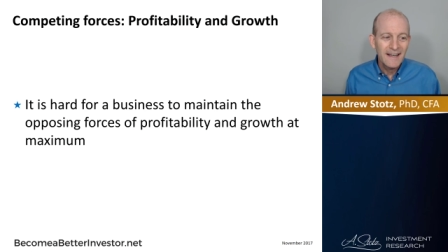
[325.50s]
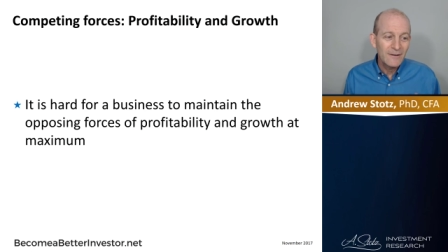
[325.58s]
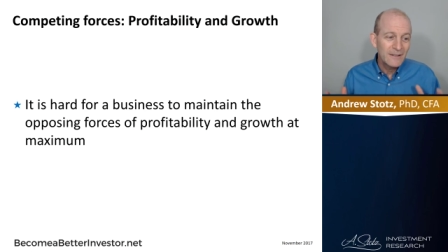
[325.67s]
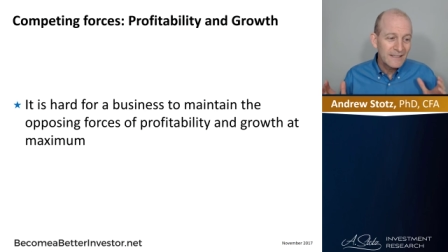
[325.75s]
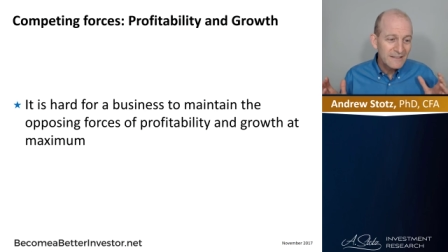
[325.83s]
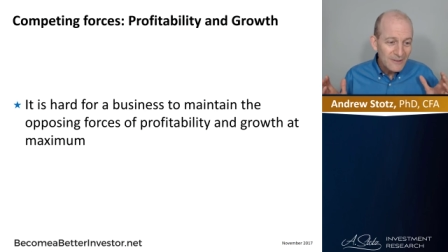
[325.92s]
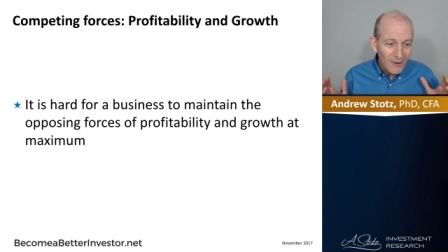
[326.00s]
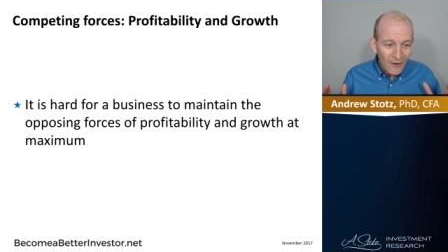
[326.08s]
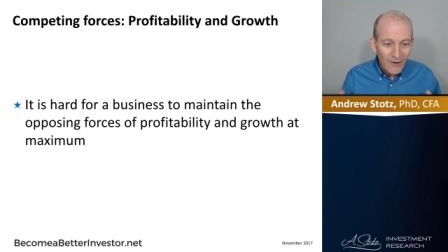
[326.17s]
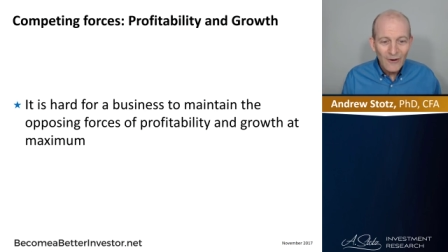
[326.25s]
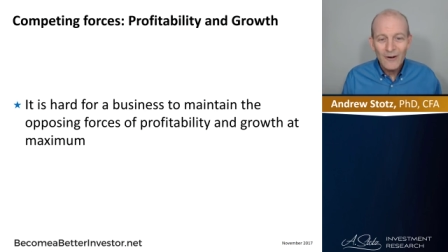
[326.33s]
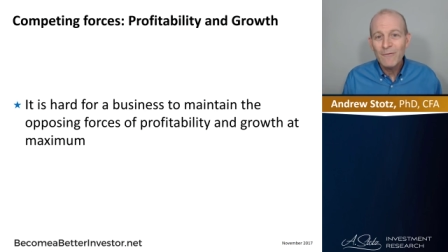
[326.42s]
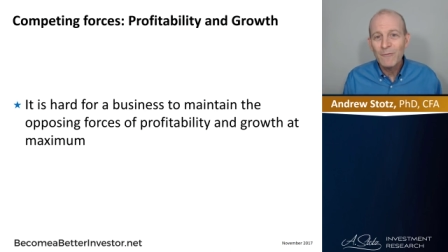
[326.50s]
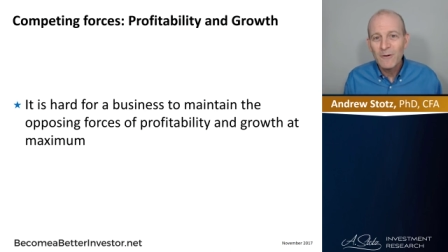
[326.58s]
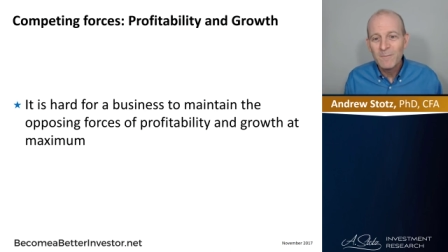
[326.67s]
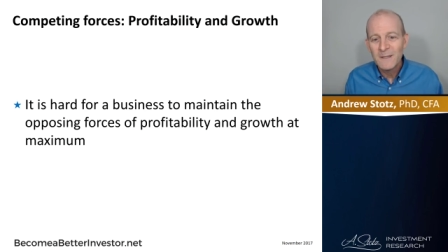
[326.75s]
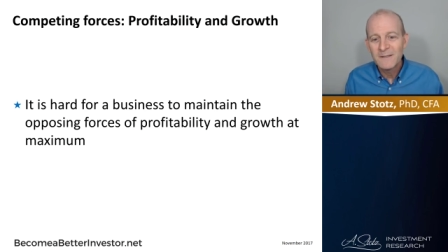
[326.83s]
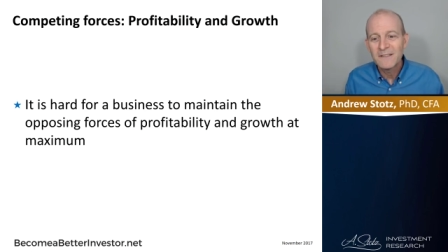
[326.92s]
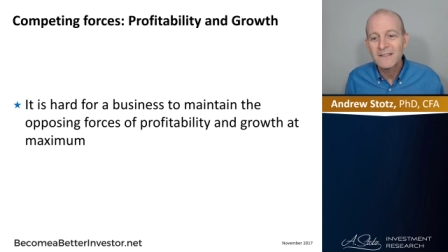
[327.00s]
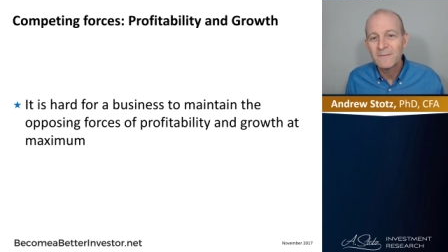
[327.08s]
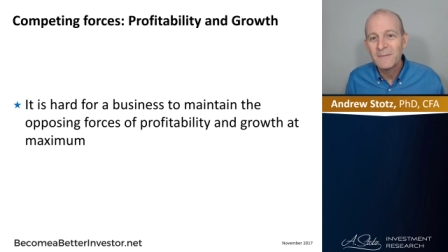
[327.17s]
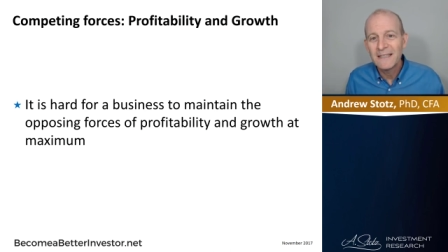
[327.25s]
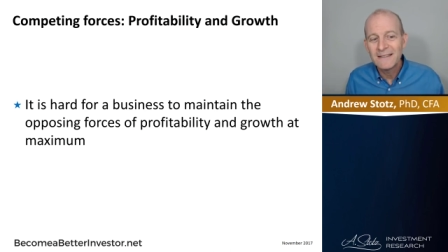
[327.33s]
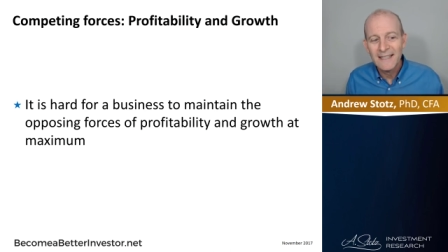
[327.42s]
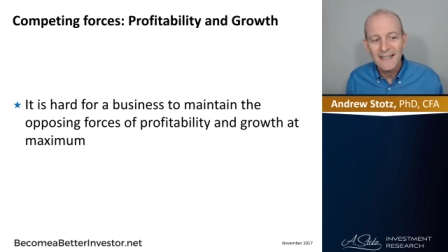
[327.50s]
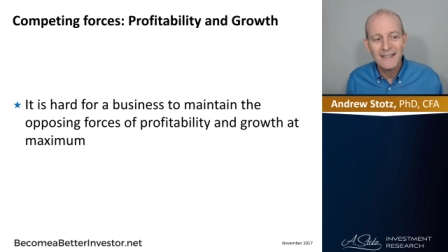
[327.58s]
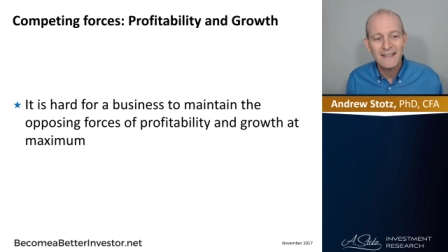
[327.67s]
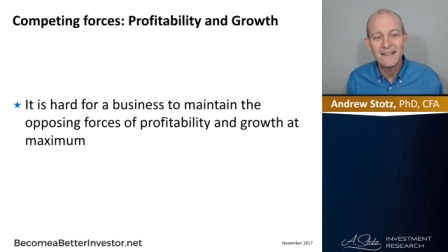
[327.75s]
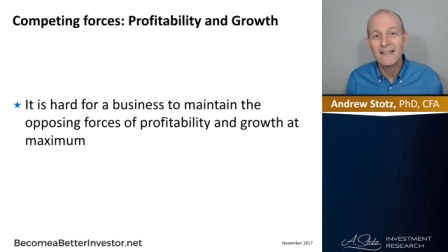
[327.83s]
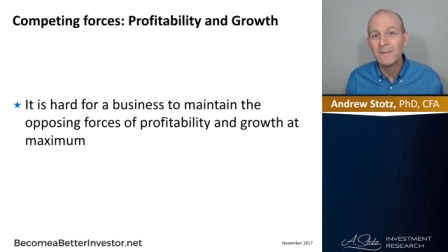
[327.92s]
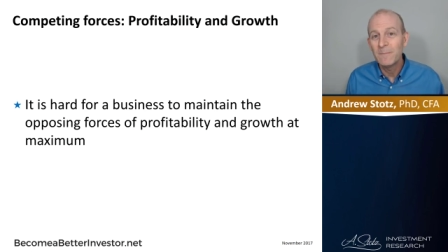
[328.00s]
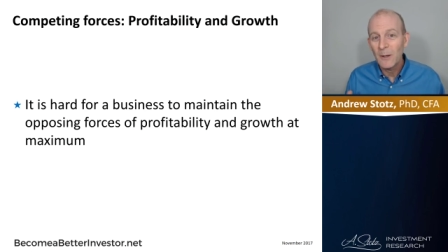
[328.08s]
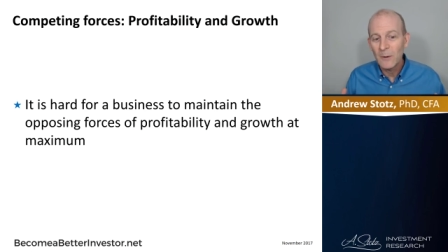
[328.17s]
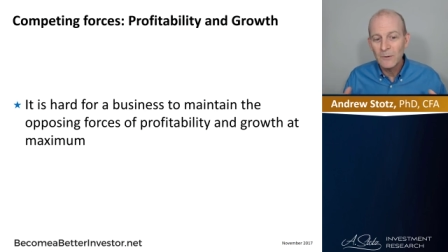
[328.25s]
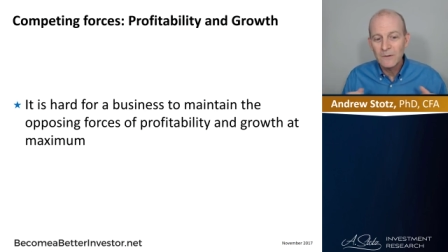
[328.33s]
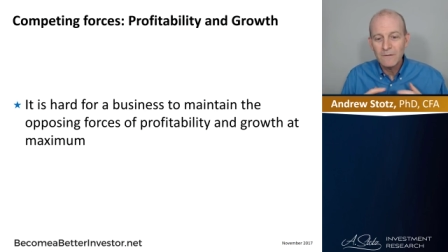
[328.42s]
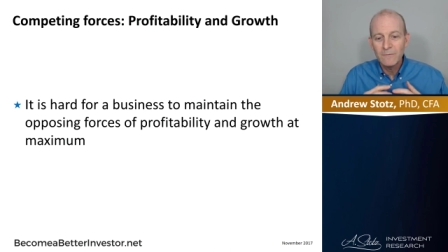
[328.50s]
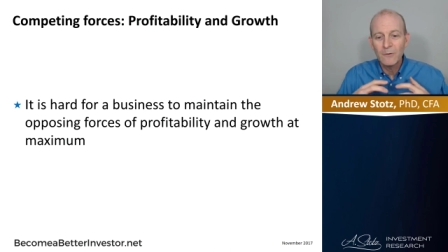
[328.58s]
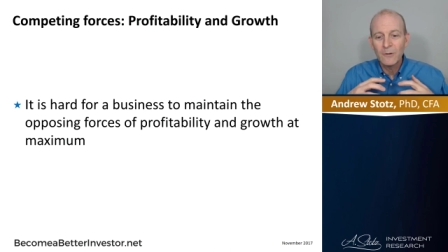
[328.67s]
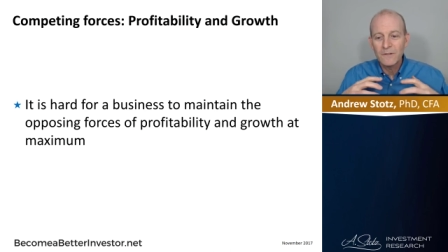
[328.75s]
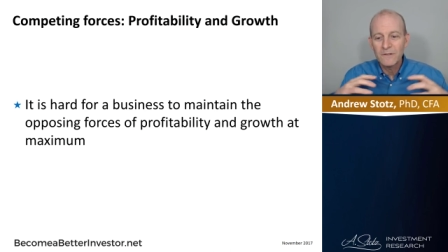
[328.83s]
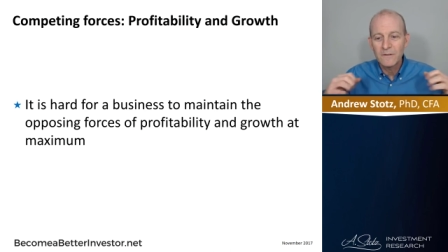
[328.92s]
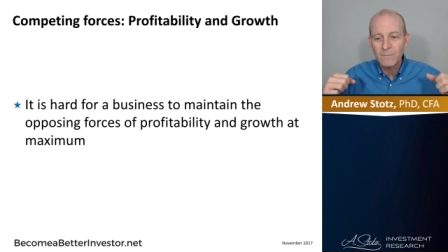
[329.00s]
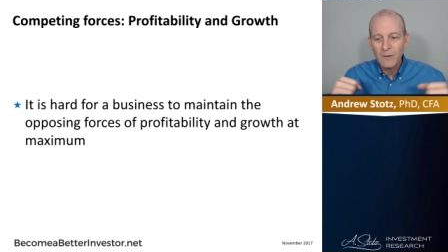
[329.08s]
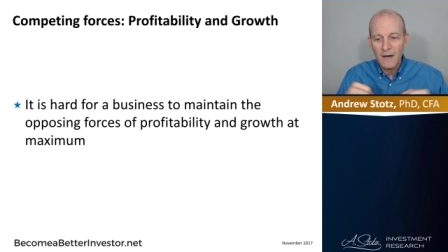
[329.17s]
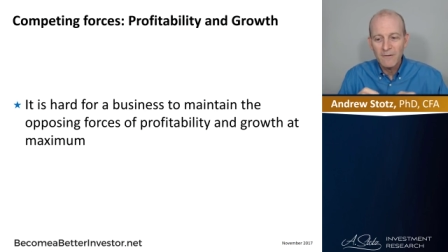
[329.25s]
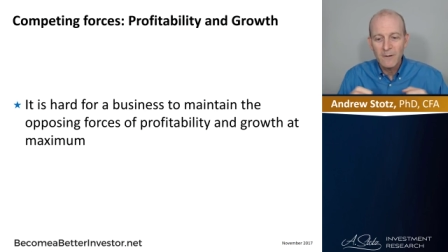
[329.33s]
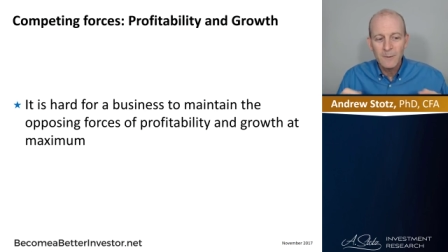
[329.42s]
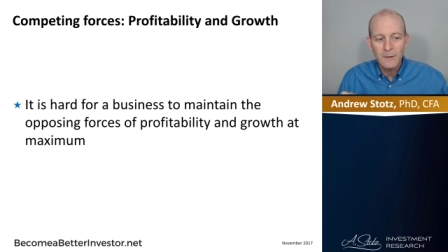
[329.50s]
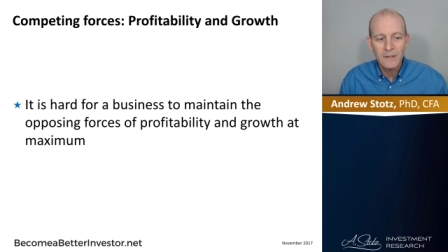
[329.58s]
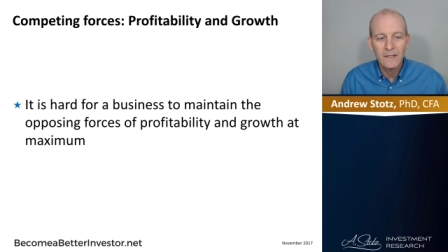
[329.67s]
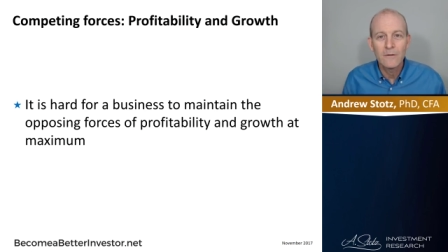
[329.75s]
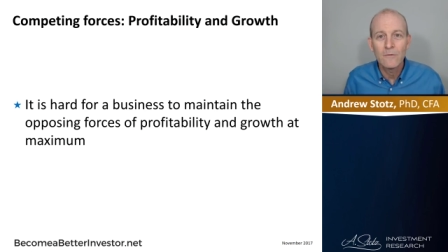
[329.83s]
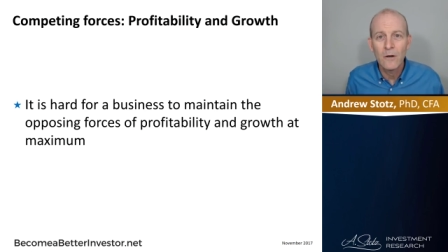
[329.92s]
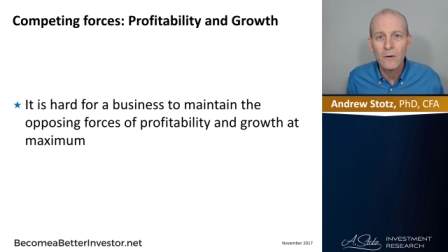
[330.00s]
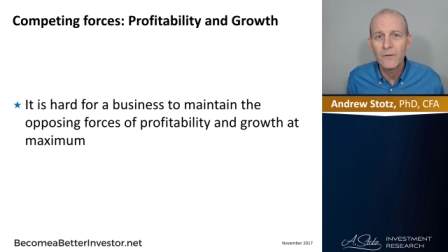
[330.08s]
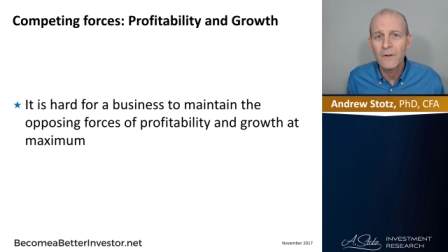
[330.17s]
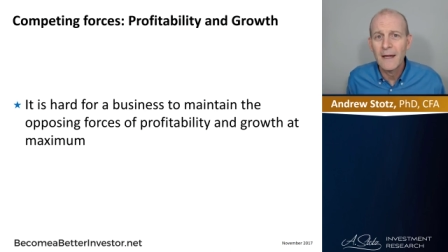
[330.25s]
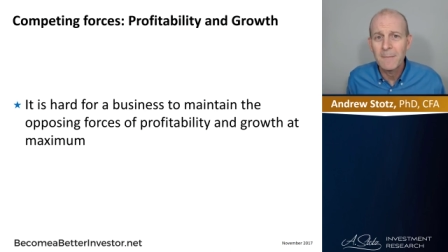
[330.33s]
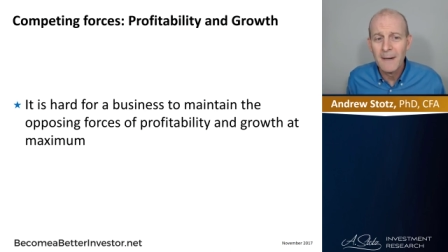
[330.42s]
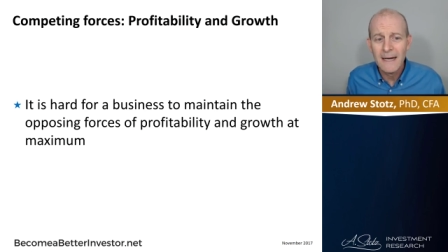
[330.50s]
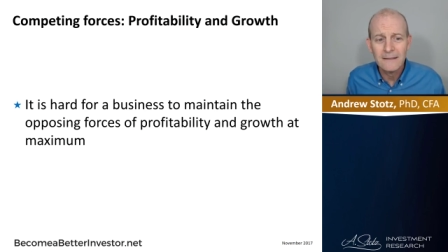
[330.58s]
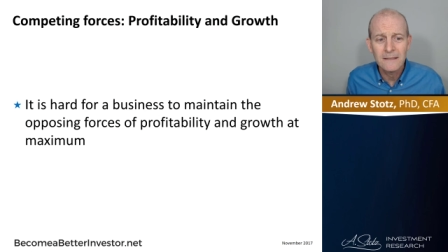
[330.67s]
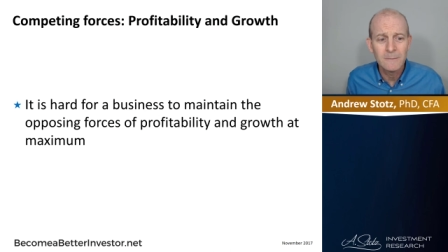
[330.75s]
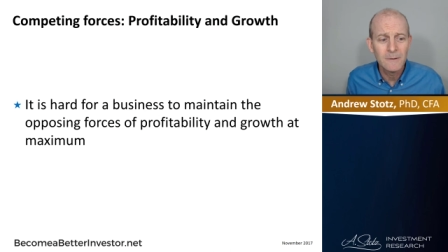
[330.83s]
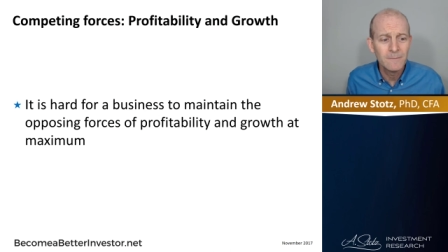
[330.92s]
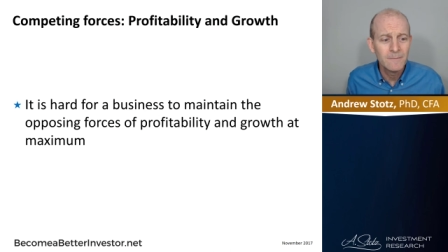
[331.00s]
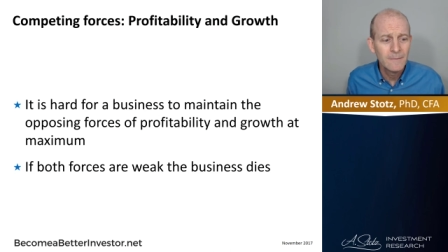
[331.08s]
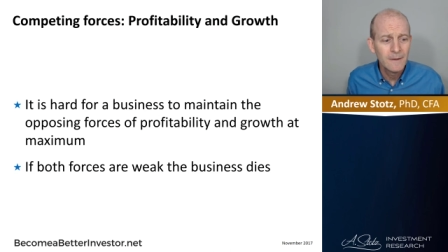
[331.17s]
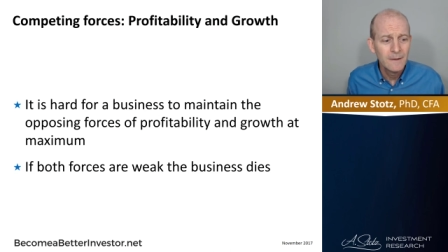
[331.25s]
Now, it's hard for a business to maintain the opposing forces of profitability and growth at maximum.